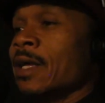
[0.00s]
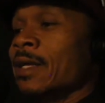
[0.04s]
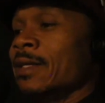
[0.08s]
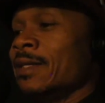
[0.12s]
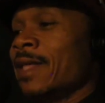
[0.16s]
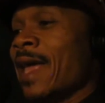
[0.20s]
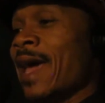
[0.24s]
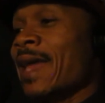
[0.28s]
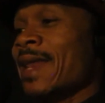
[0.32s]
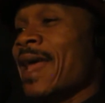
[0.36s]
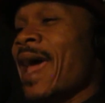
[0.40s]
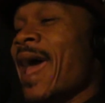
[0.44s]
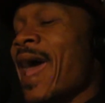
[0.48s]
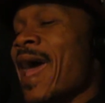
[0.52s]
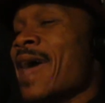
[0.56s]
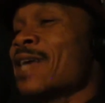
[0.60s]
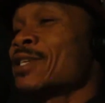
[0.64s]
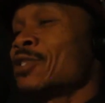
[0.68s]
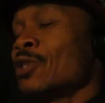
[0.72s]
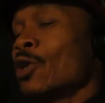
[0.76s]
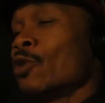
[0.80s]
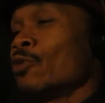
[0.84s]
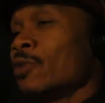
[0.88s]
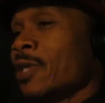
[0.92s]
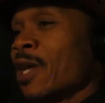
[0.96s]
That
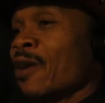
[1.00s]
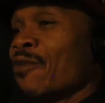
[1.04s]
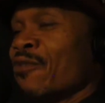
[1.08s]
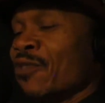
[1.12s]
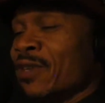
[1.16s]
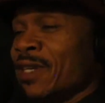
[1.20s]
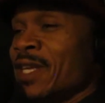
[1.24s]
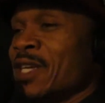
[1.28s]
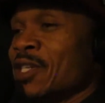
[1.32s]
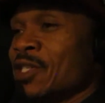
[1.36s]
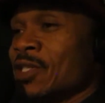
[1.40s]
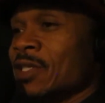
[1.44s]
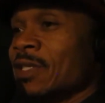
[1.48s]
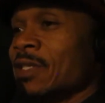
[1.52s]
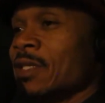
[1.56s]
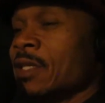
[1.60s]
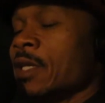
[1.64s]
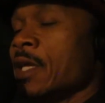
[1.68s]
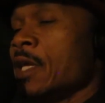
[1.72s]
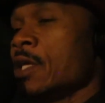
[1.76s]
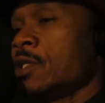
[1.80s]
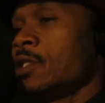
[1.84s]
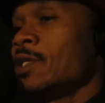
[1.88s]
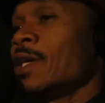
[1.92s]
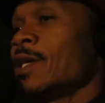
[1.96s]
has no definition.
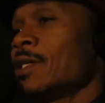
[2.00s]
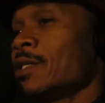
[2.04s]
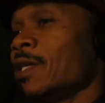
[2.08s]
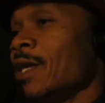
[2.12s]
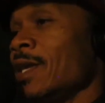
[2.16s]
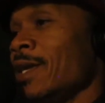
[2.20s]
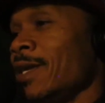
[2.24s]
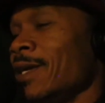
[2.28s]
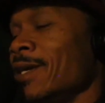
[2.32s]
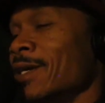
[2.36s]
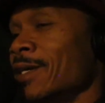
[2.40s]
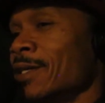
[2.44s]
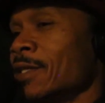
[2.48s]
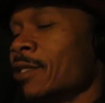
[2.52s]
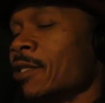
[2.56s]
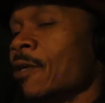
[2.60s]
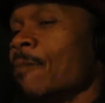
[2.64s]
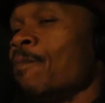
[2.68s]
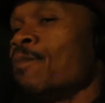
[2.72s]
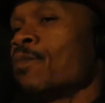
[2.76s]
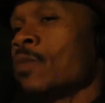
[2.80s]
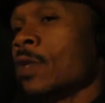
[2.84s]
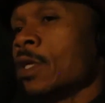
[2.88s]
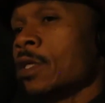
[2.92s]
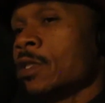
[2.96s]
It just is.
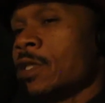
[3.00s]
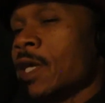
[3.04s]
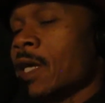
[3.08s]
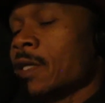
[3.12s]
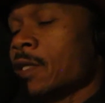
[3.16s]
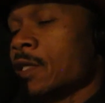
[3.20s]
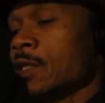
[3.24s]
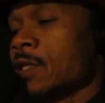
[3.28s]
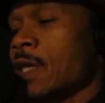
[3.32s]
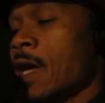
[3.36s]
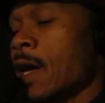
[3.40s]
Right. Check this